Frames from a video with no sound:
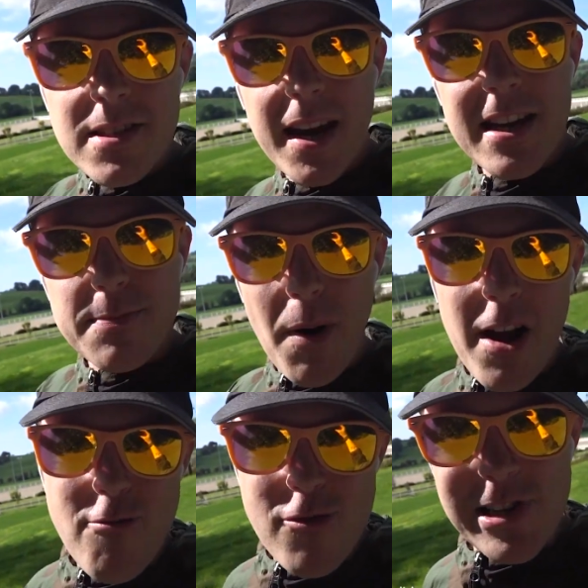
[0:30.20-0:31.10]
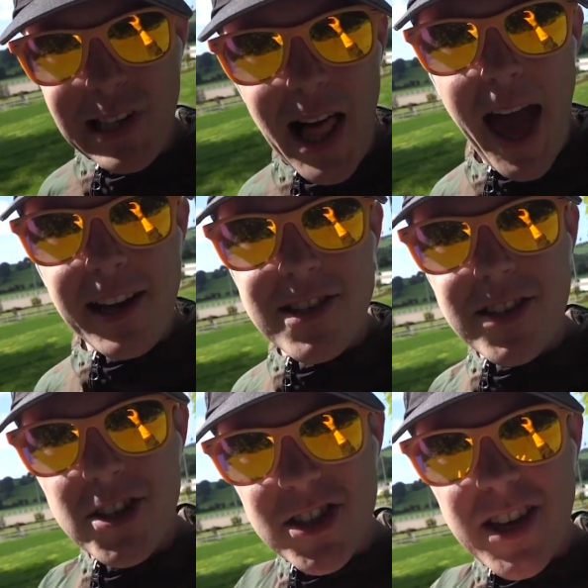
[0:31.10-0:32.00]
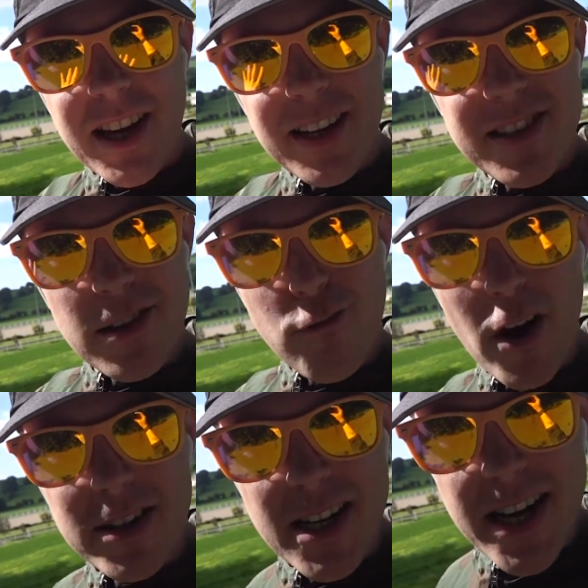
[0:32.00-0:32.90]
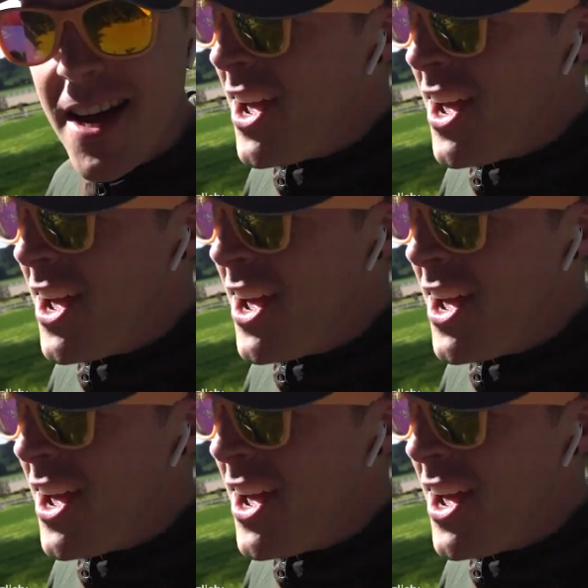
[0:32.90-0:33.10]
Today is my relaxed, just take an easy run day.